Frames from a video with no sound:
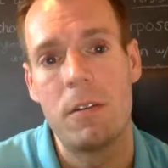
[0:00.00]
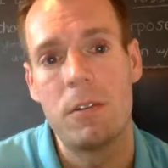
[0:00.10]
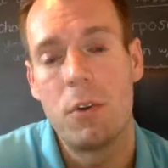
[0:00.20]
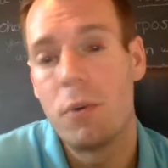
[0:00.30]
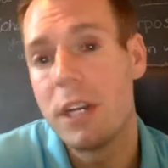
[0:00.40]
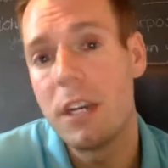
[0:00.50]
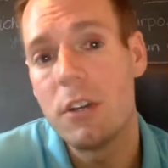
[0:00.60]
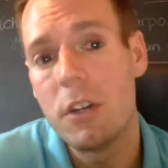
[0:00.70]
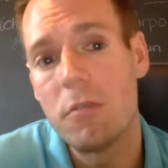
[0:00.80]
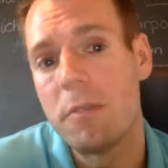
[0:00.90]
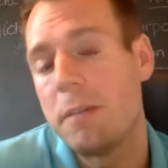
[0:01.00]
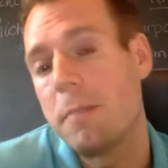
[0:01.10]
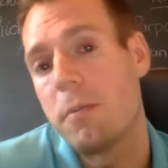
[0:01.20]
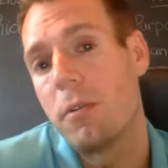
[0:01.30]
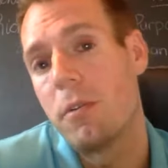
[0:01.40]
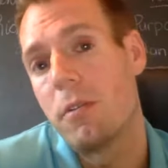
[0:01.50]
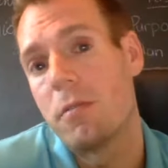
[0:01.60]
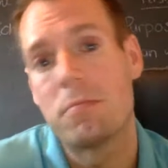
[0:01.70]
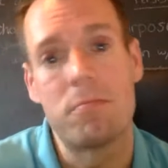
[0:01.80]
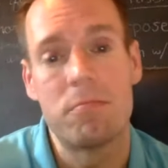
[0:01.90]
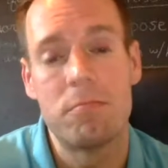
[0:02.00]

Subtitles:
So what do you do when people